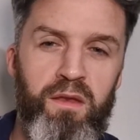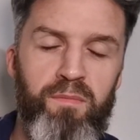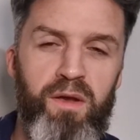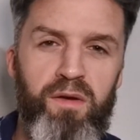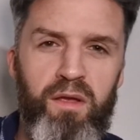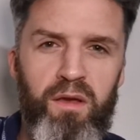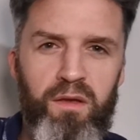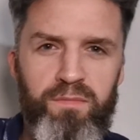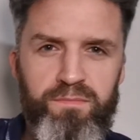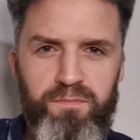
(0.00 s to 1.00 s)
in
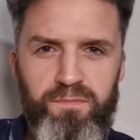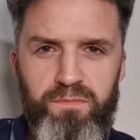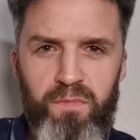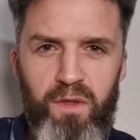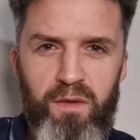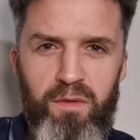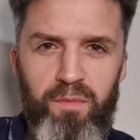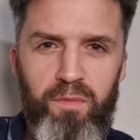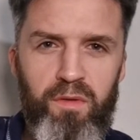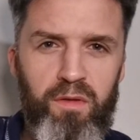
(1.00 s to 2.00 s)
America,
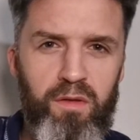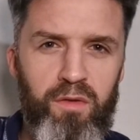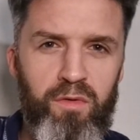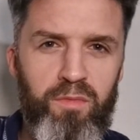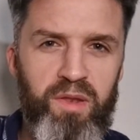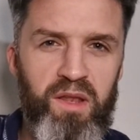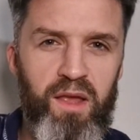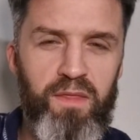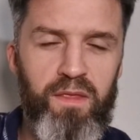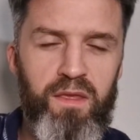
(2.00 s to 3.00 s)
groups
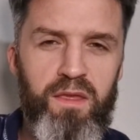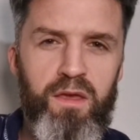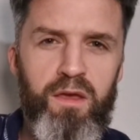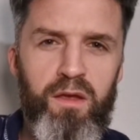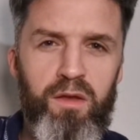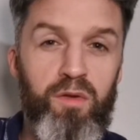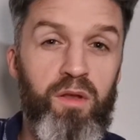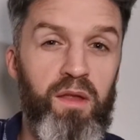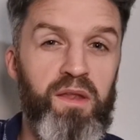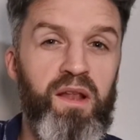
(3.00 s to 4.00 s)
like the Ku
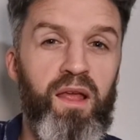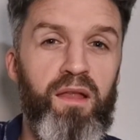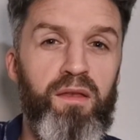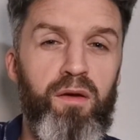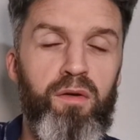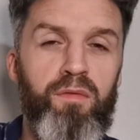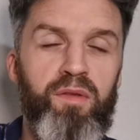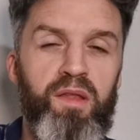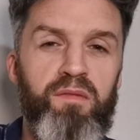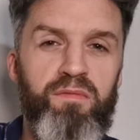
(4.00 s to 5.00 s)
Klux Klan are
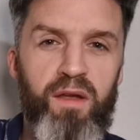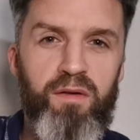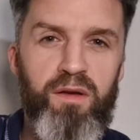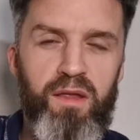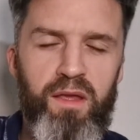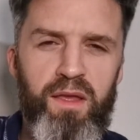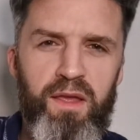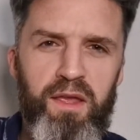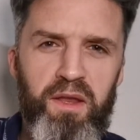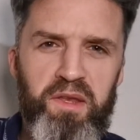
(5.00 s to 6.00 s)
obviously a very
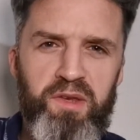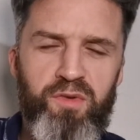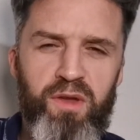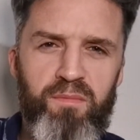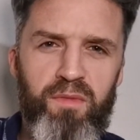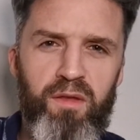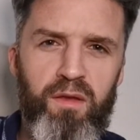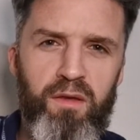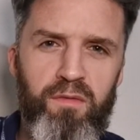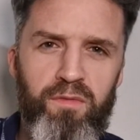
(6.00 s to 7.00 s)
extreme
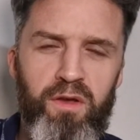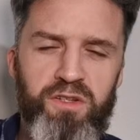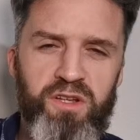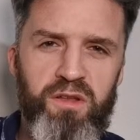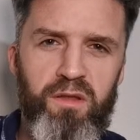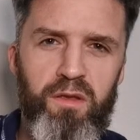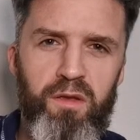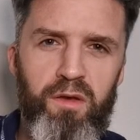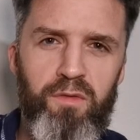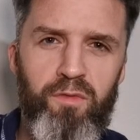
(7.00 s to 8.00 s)
version
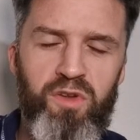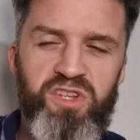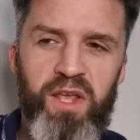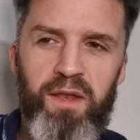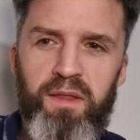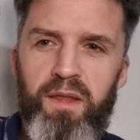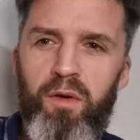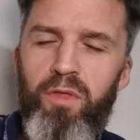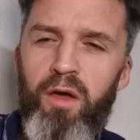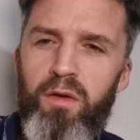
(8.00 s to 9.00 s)
of
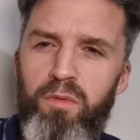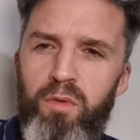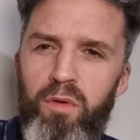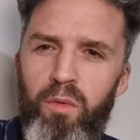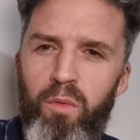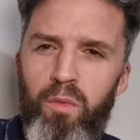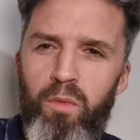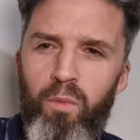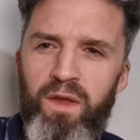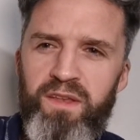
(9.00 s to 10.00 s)
Christianity, although
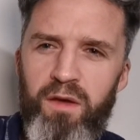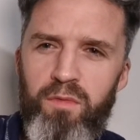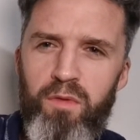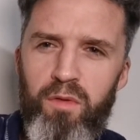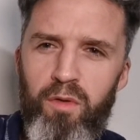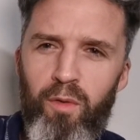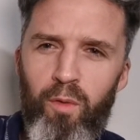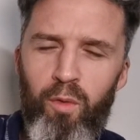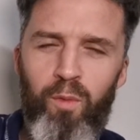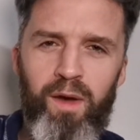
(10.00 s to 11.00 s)
we don't
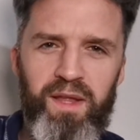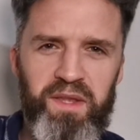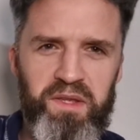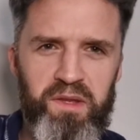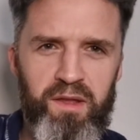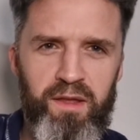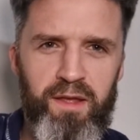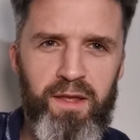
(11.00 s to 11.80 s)
always